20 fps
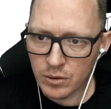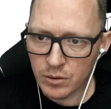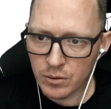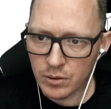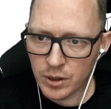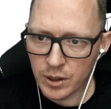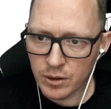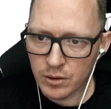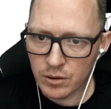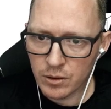
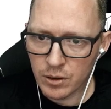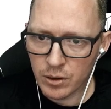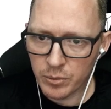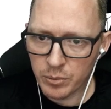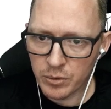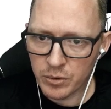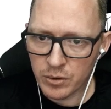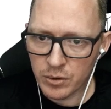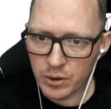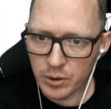desktop
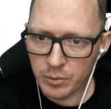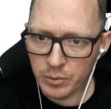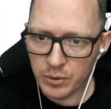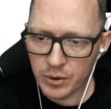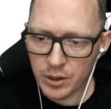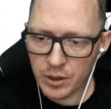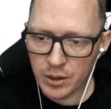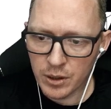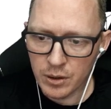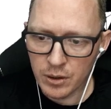
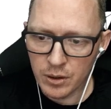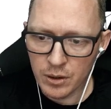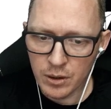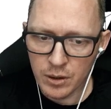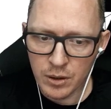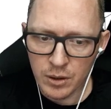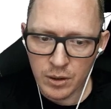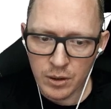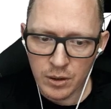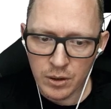scripting.
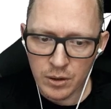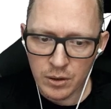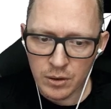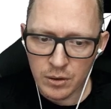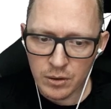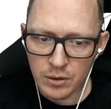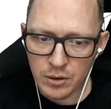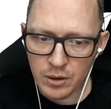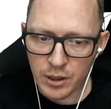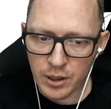
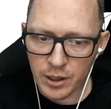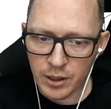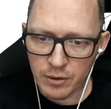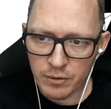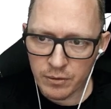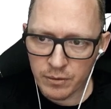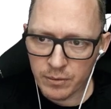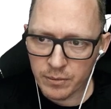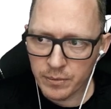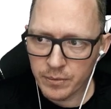Save.
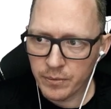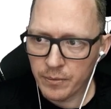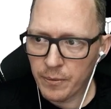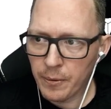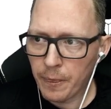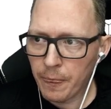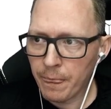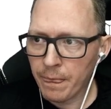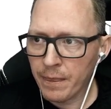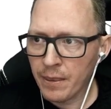
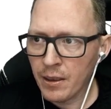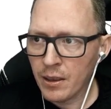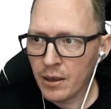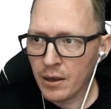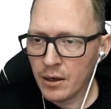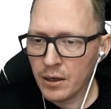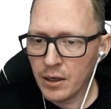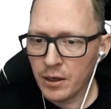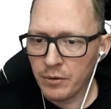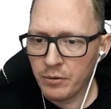
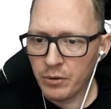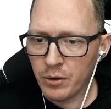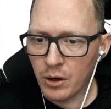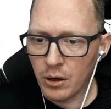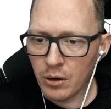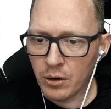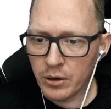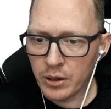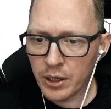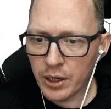If you
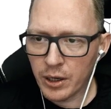look